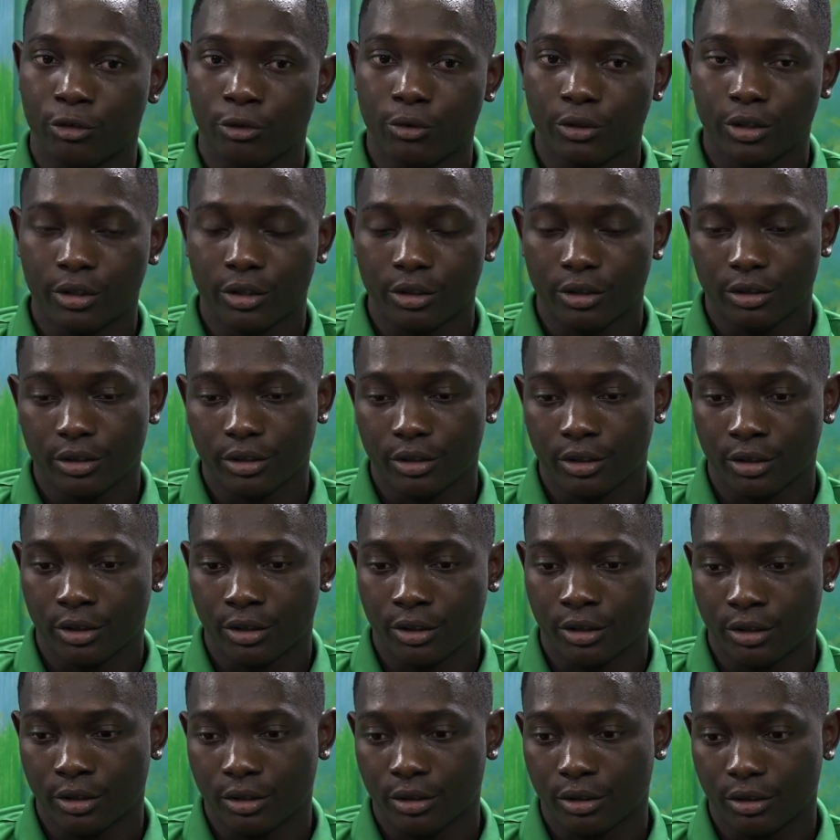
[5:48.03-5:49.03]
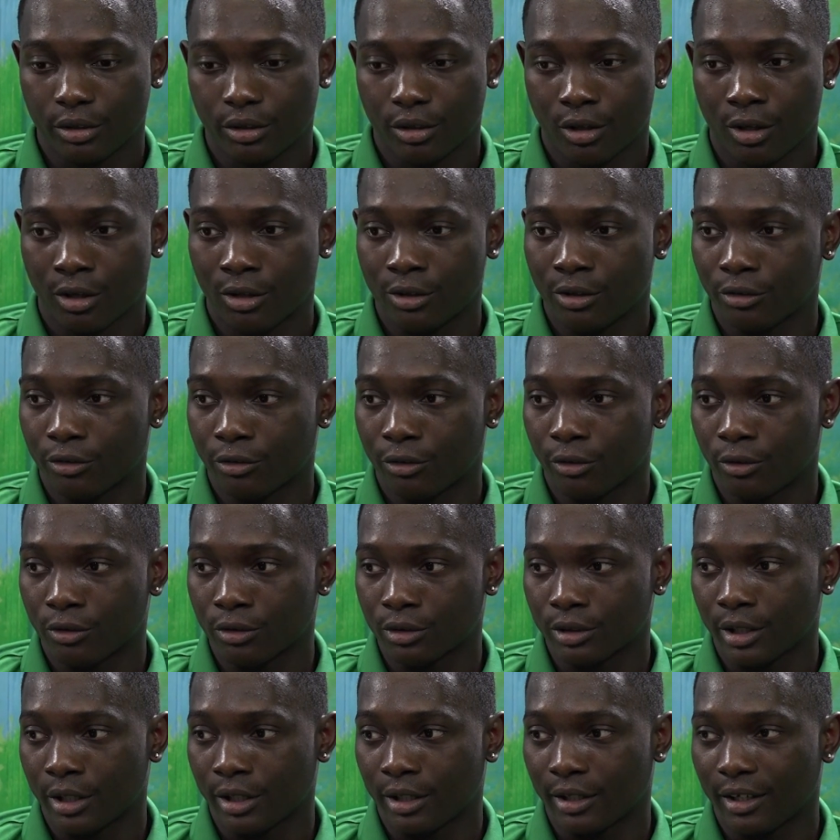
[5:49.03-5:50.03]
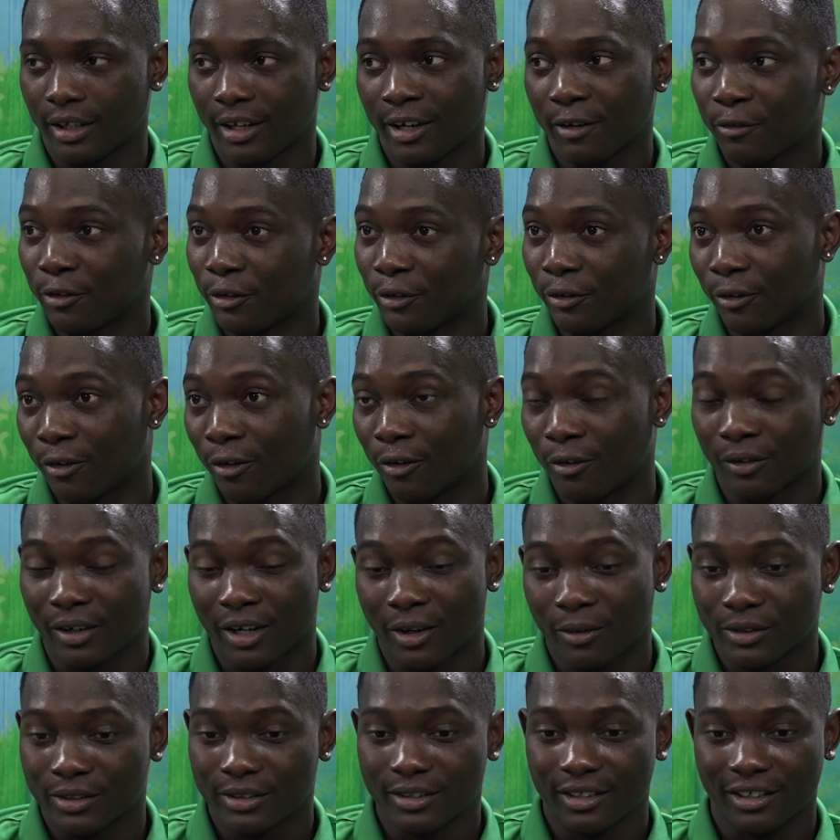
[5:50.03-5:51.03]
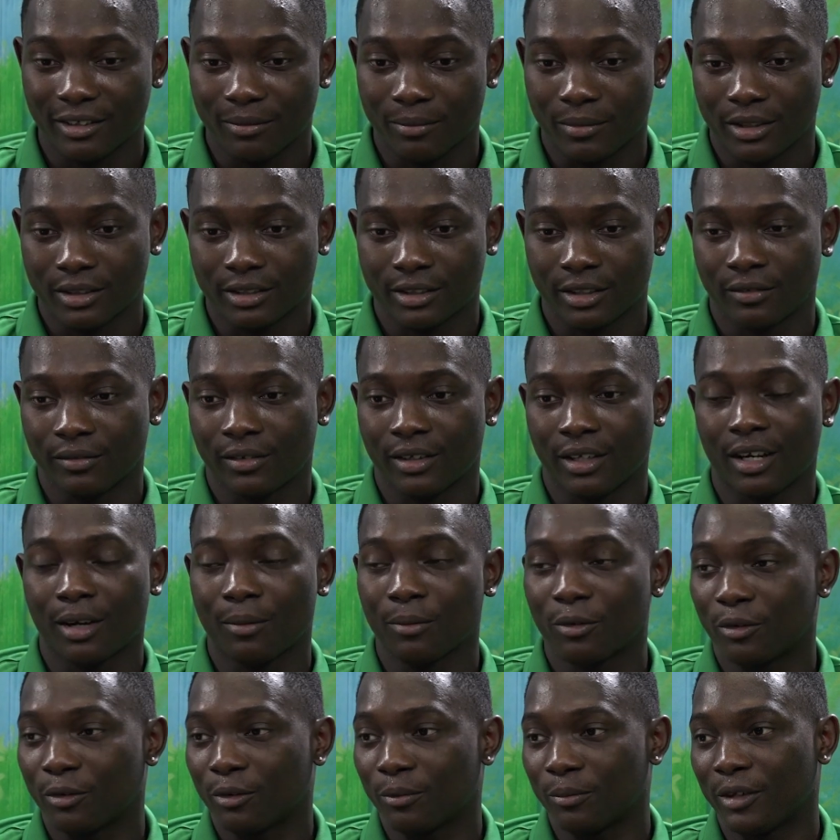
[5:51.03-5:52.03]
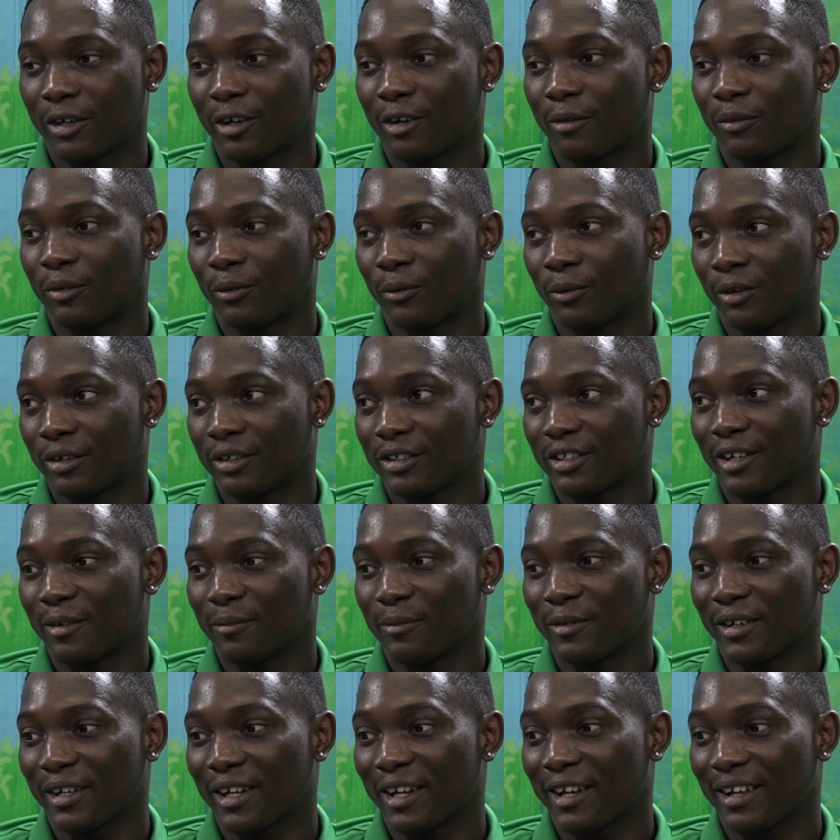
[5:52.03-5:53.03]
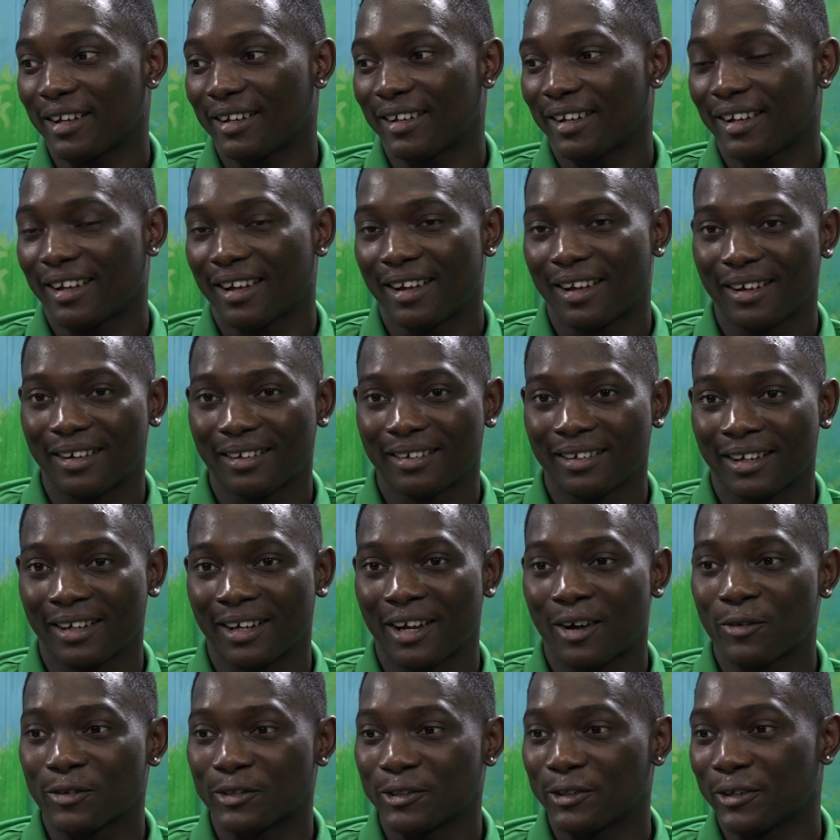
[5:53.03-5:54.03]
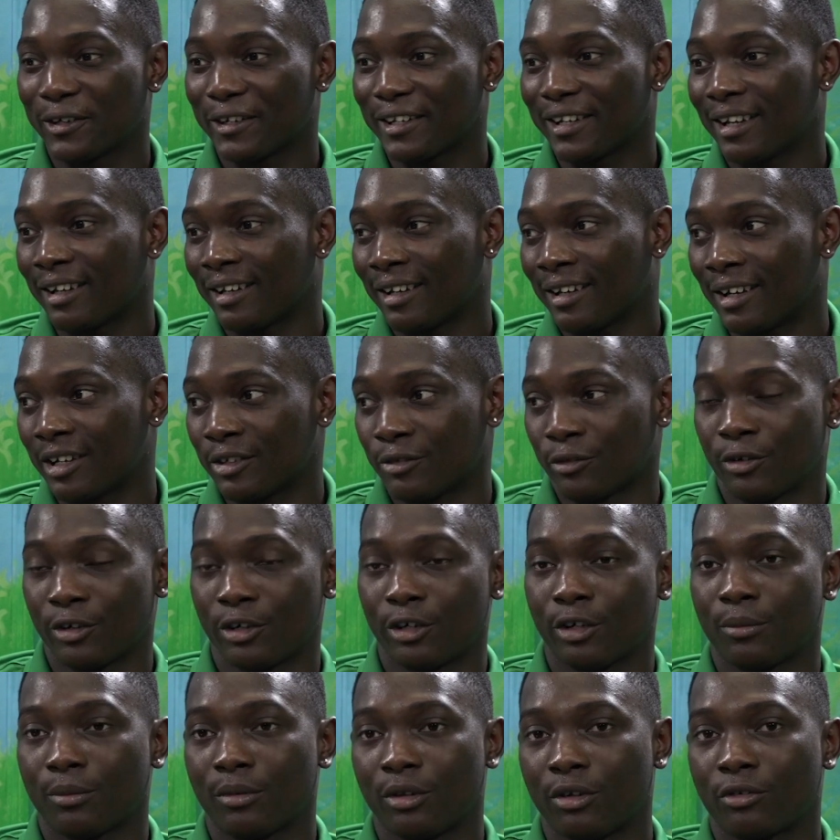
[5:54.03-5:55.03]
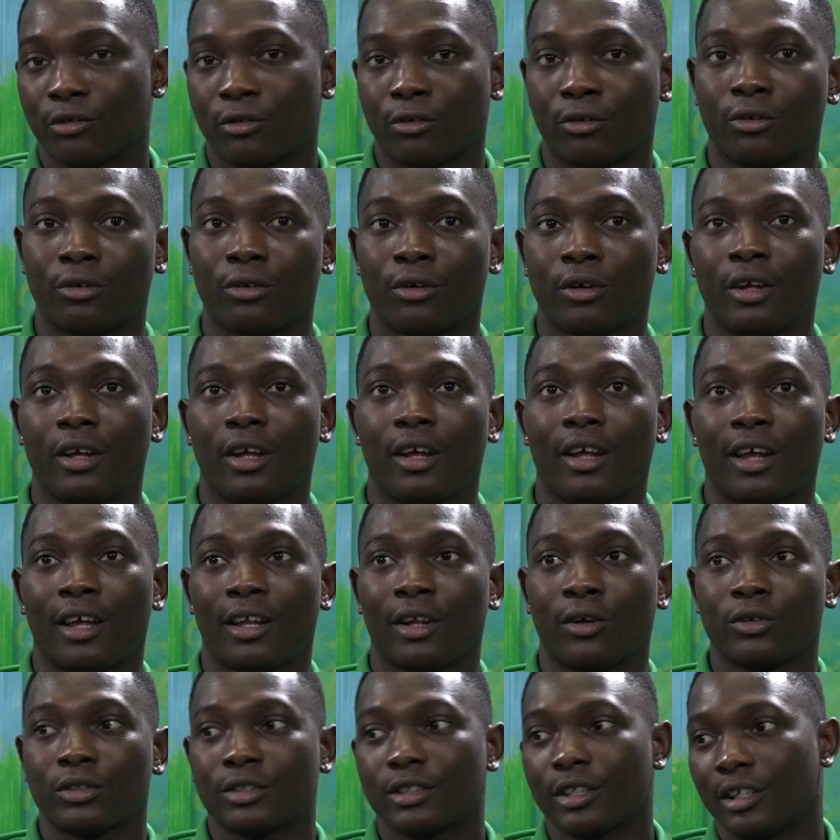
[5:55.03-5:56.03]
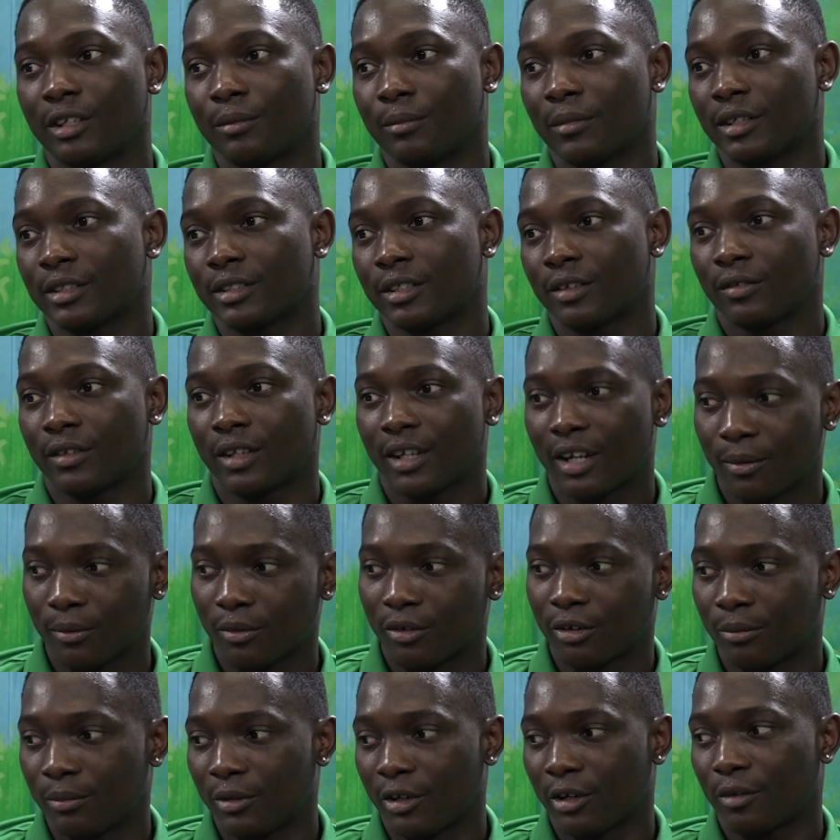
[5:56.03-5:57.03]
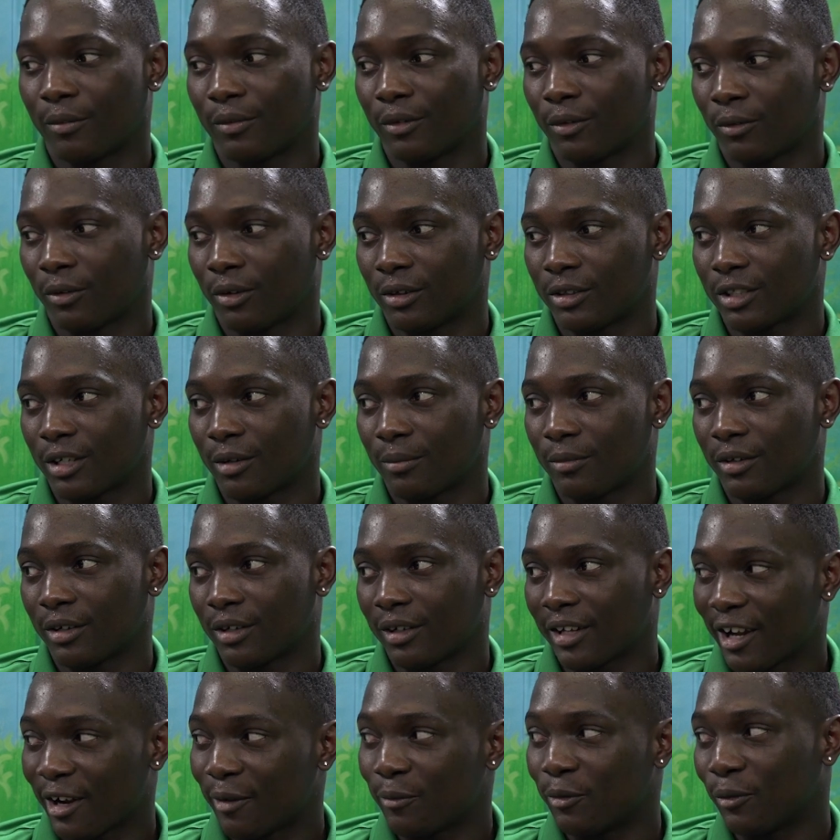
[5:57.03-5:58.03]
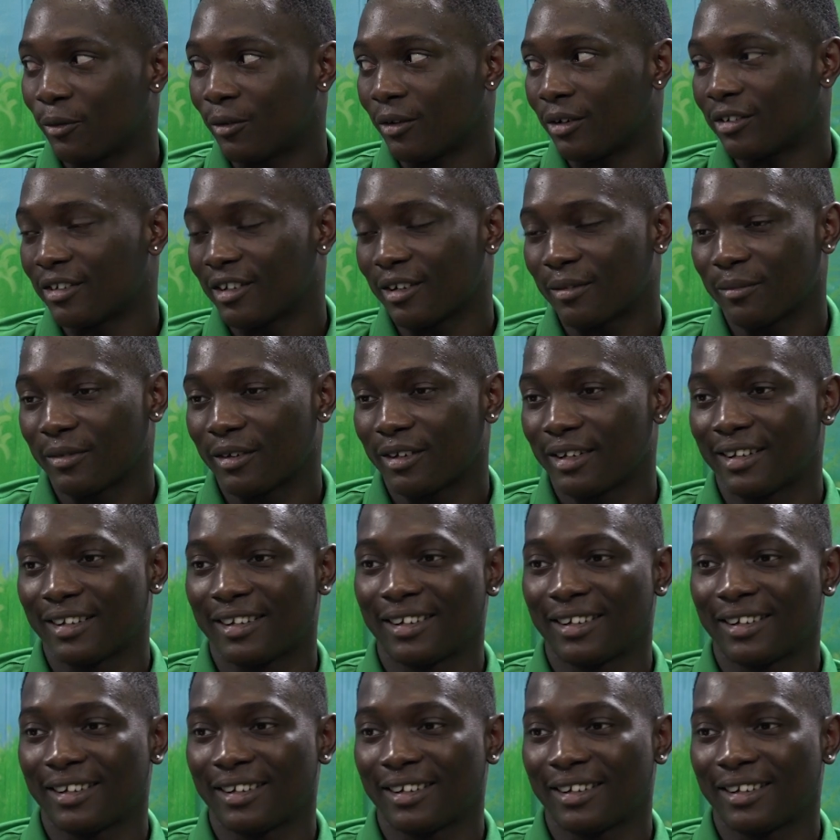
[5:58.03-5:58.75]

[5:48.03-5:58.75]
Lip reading: During the all the throws, like every round, I was telling myself that I'm going to become the world champion. Like I was looking at guys running up the throw, and I was telling myself that I'm going to become the world champion. I'm the world champion.